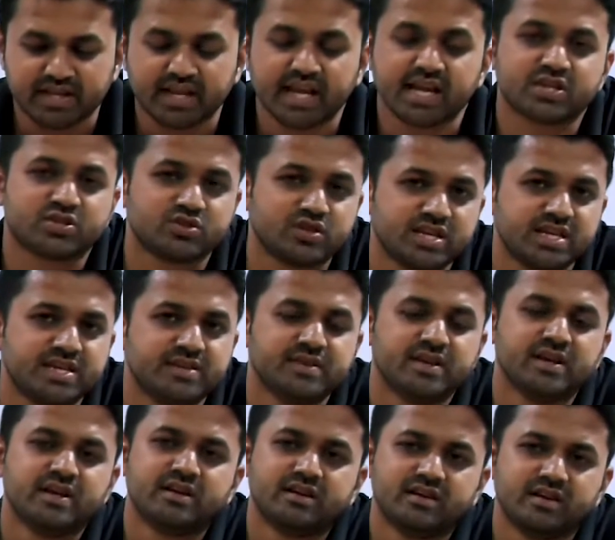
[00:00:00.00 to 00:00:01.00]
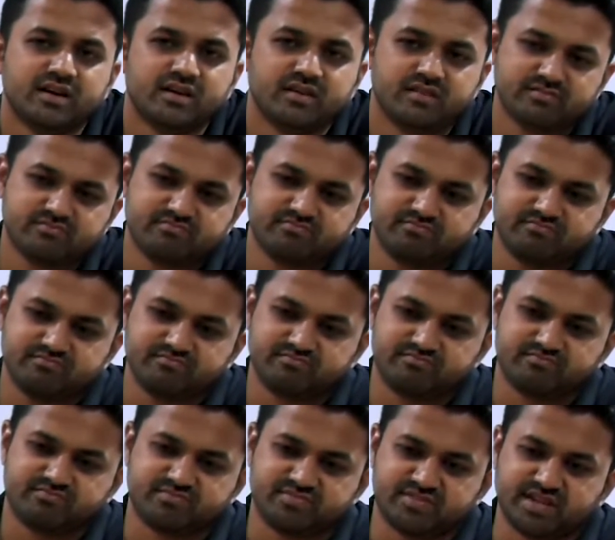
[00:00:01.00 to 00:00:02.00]
actually
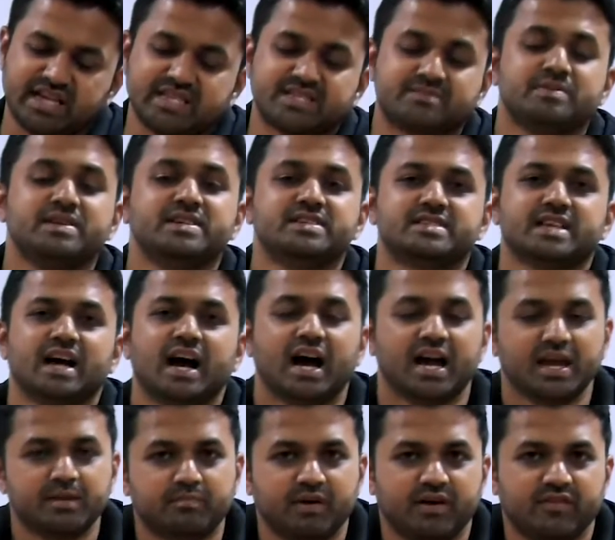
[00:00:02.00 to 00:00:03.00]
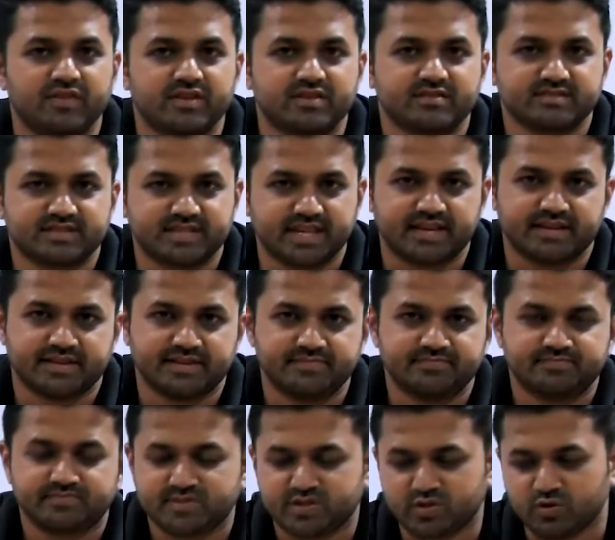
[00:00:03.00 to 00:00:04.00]
transmits high power signal.
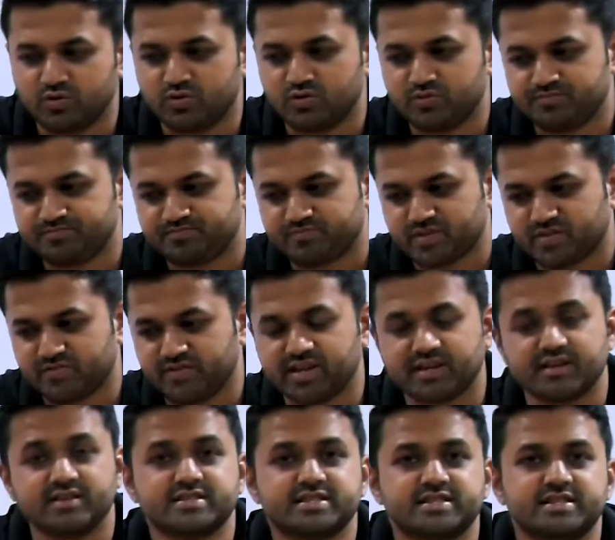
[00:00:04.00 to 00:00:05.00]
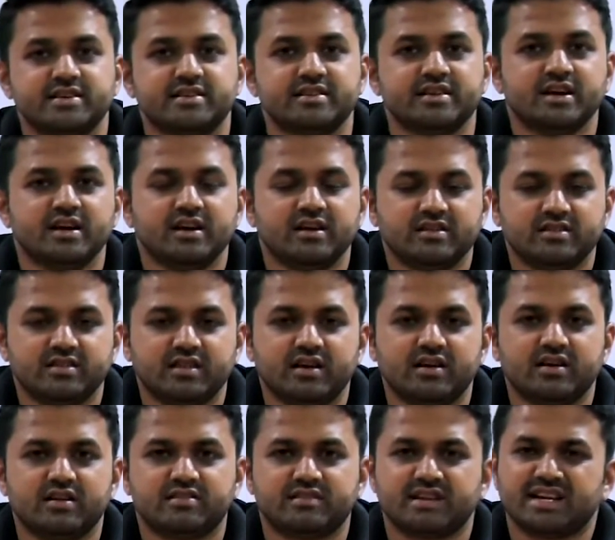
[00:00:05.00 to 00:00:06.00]
So we consider
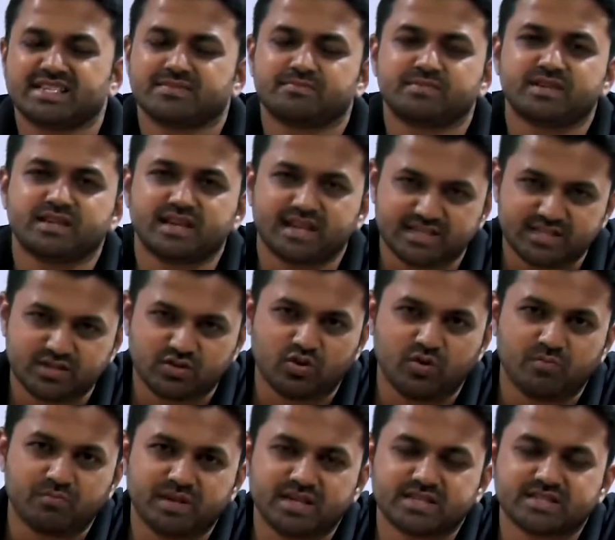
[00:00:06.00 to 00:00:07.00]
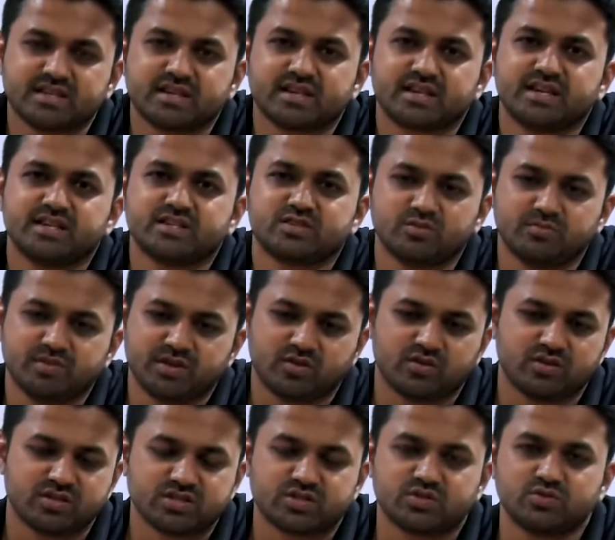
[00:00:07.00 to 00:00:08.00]
the transmitter as a complex circuit. So
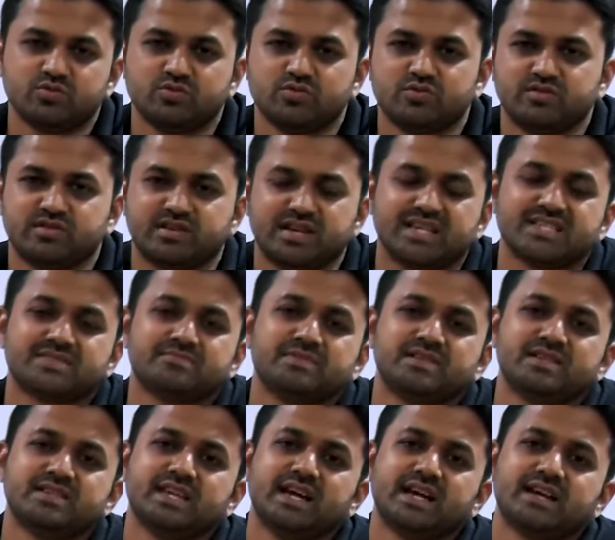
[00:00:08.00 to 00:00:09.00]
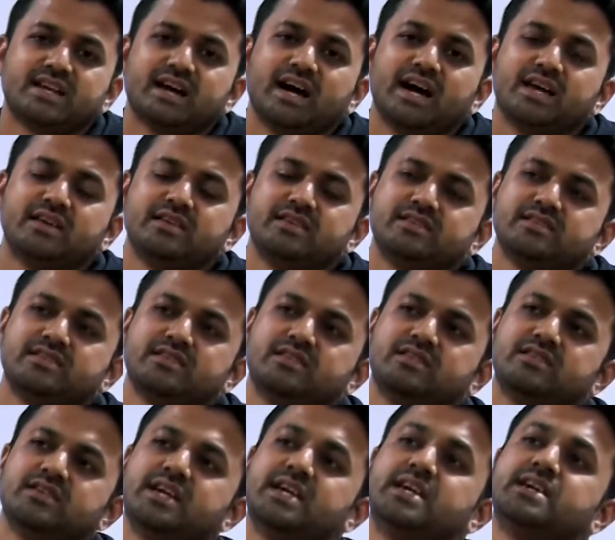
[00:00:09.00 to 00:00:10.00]
because to transmit that high
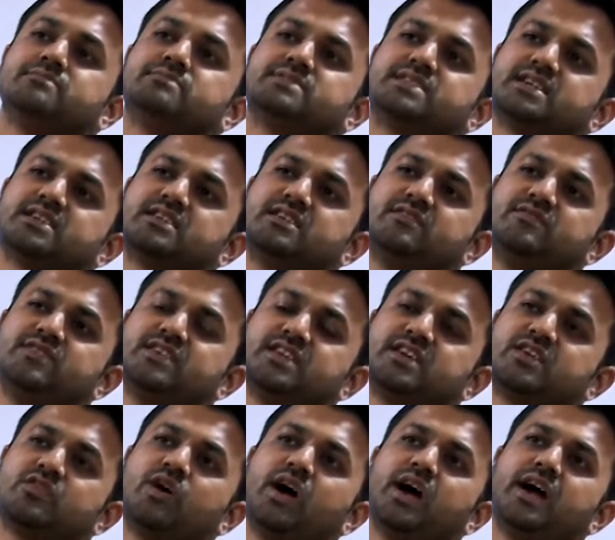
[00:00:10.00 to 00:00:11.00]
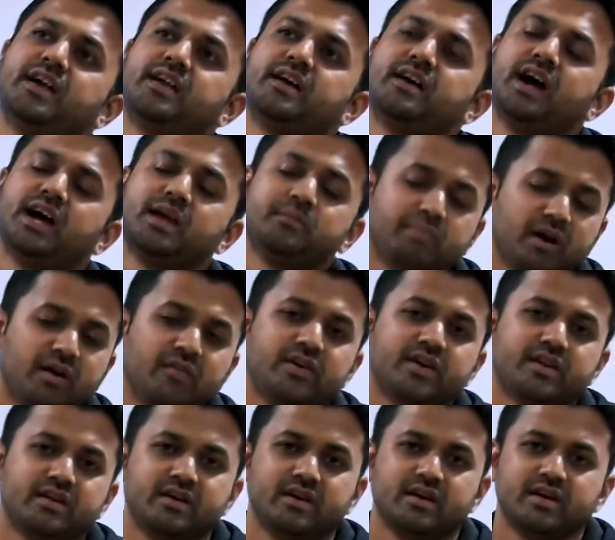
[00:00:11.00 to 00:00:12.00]
AM signal, we required high
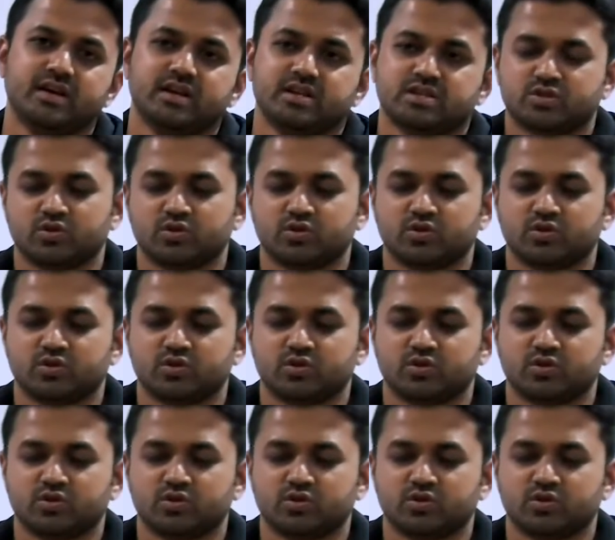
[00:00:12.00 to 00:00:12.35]
power.